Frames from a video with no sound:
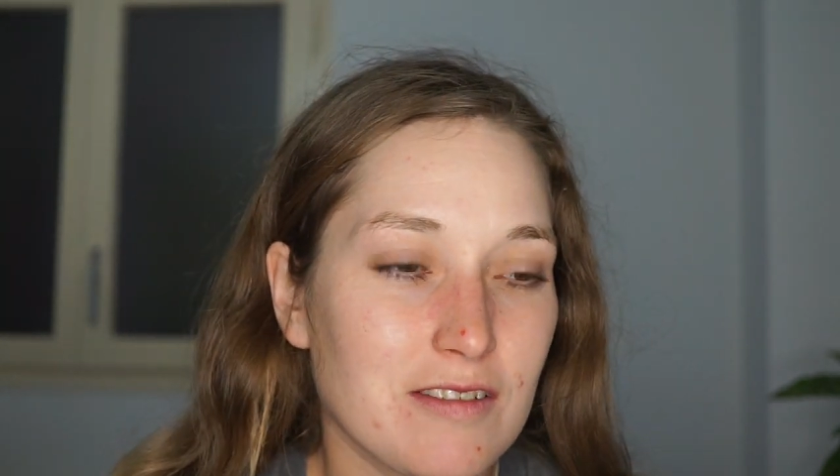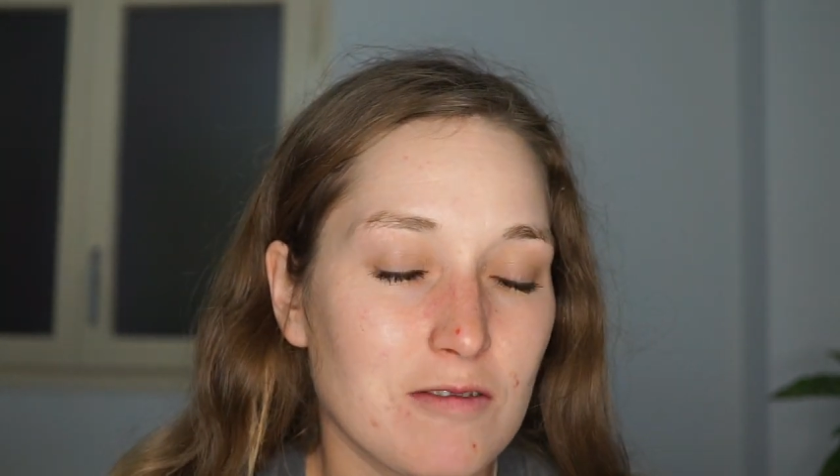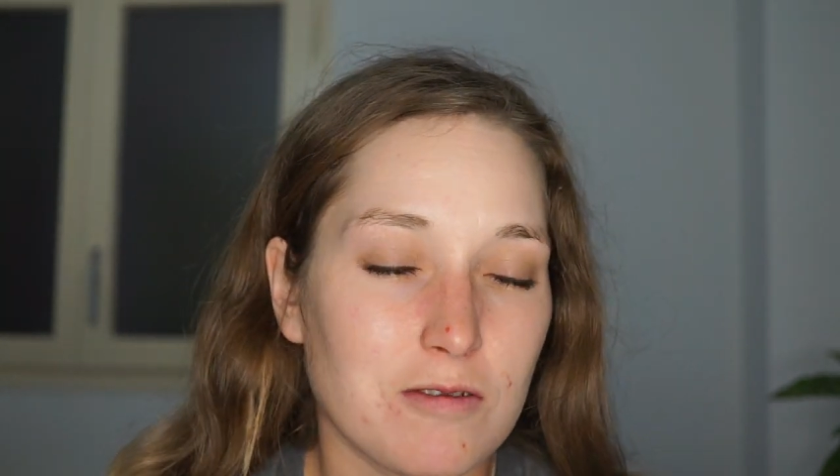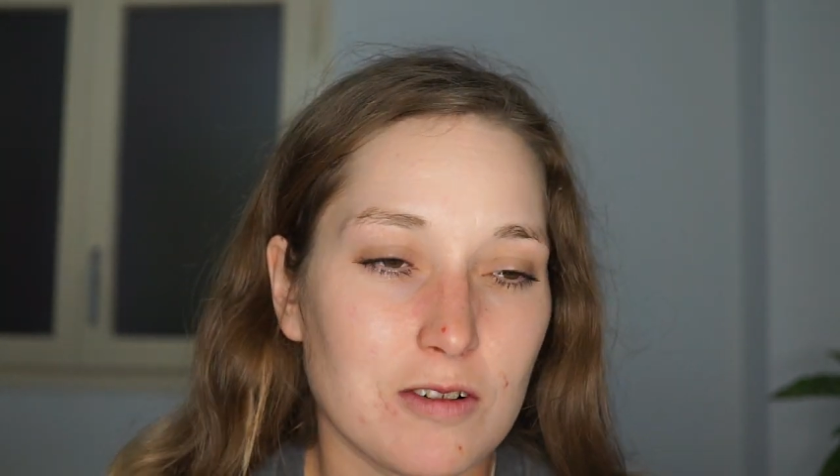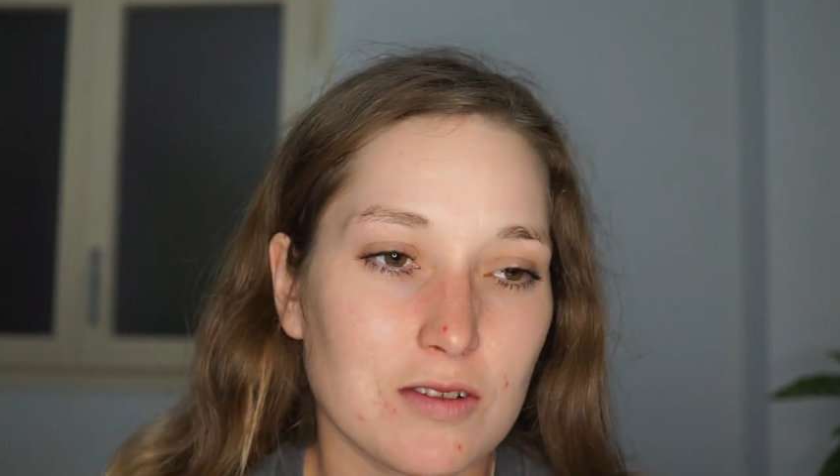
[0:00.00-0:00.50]

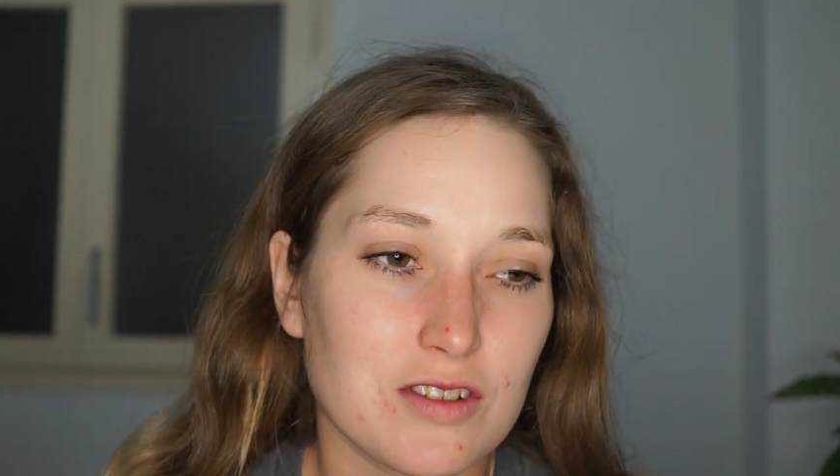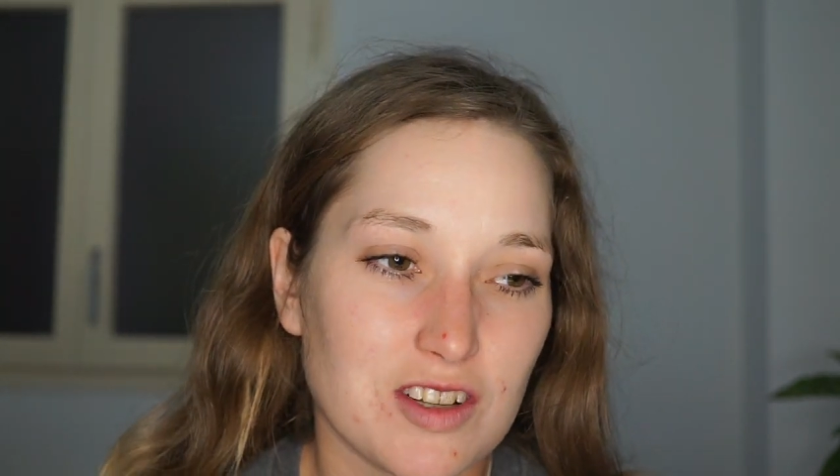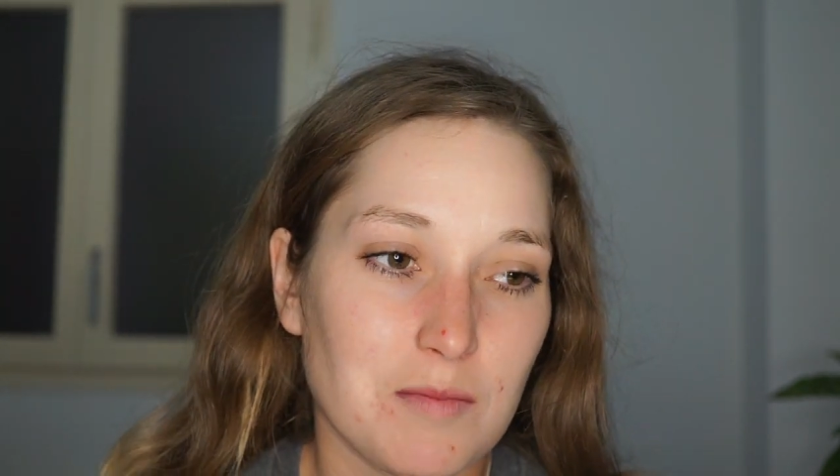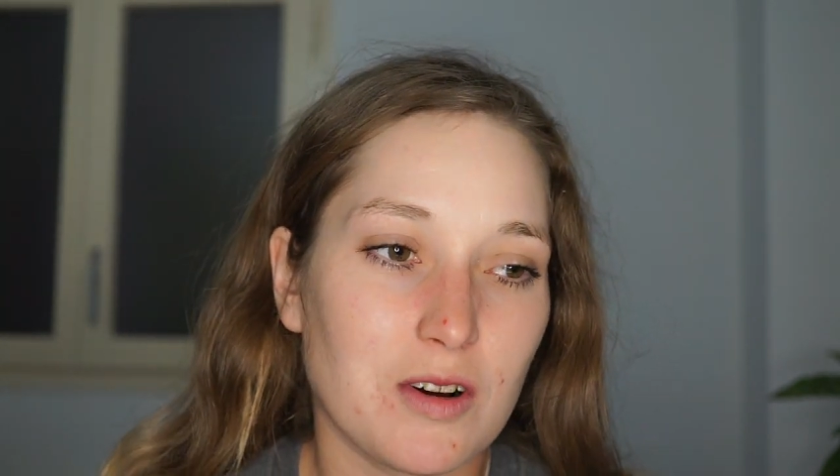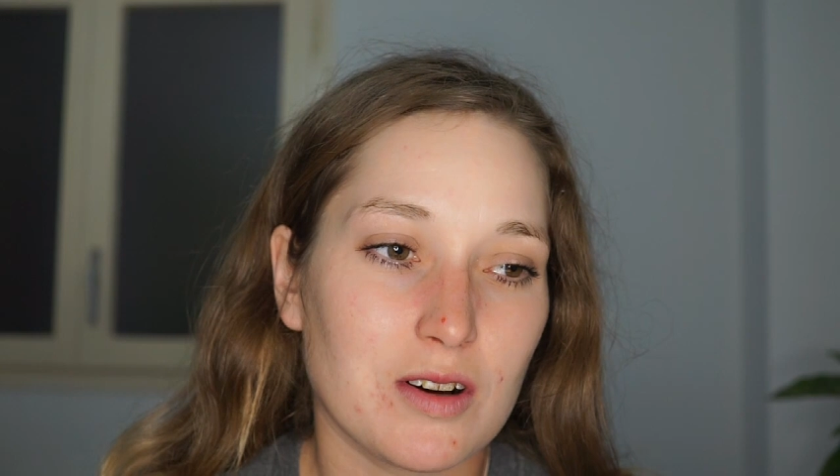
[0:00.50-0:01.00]
for
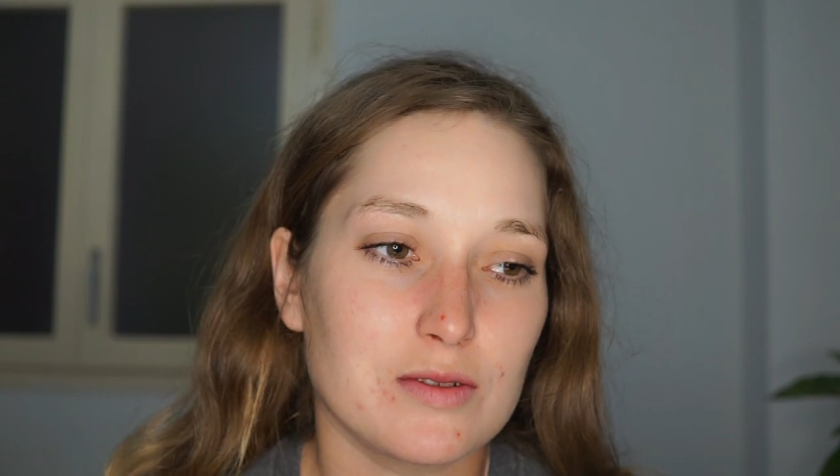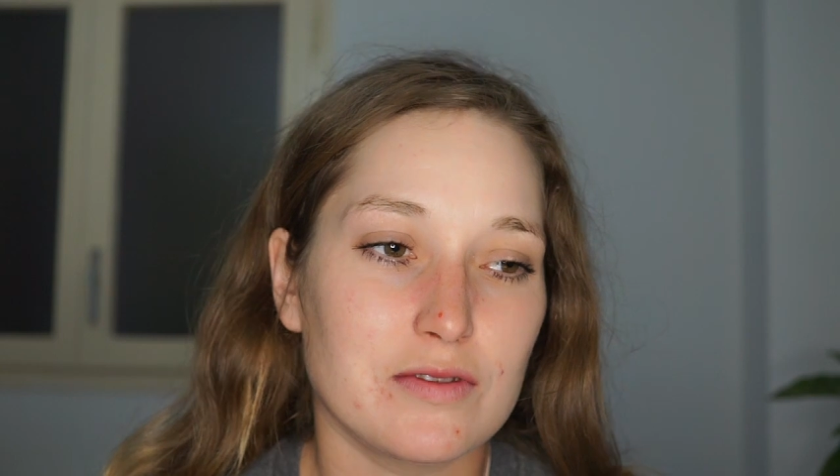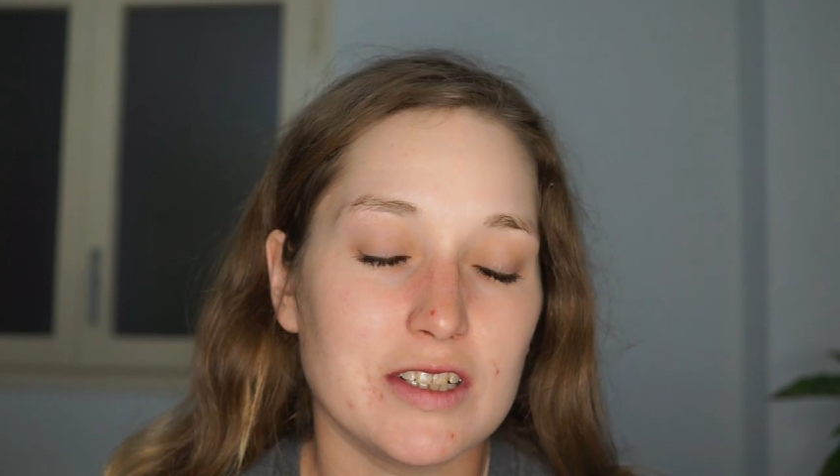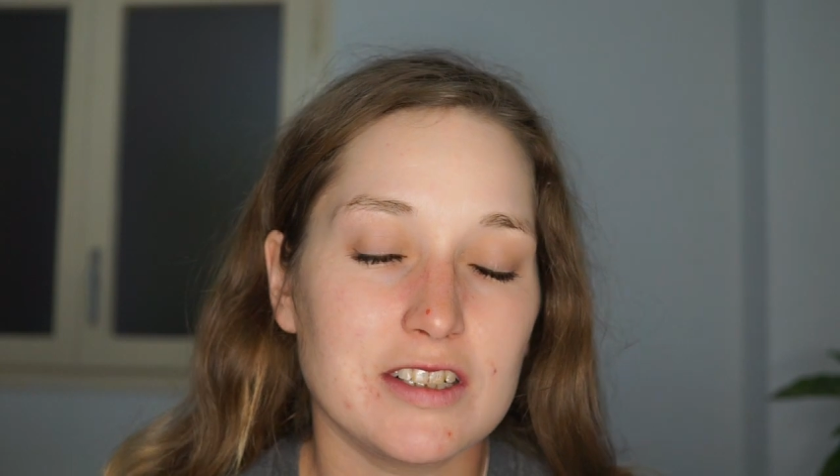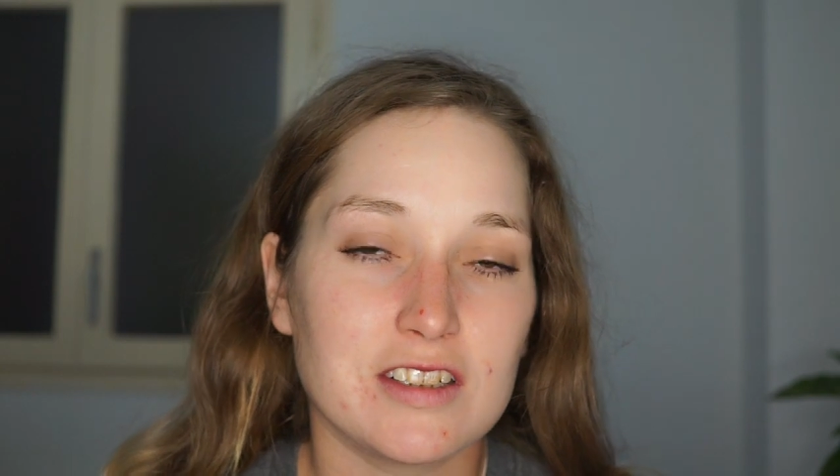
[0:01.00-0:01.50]
some odd
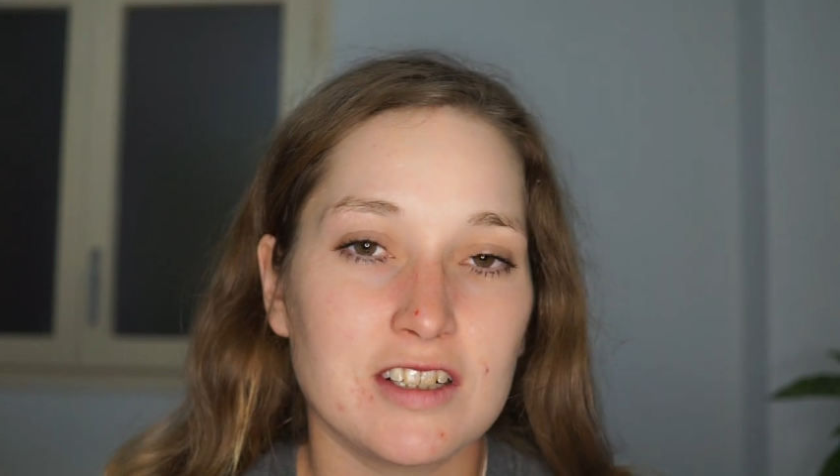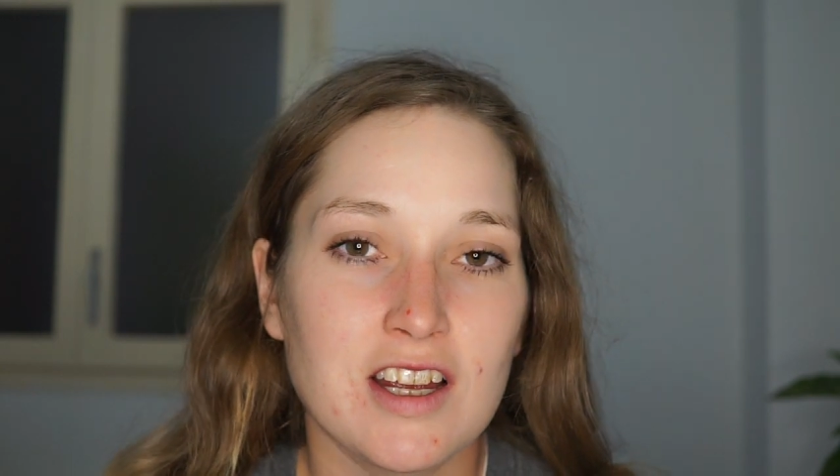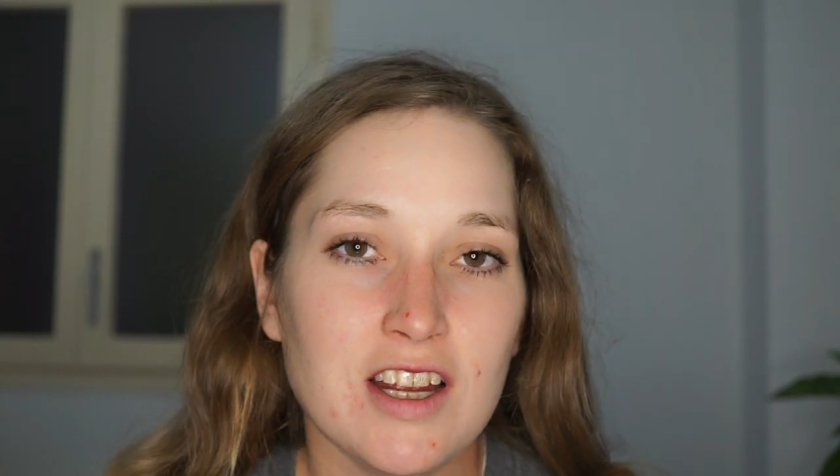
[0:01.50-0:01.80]
reason,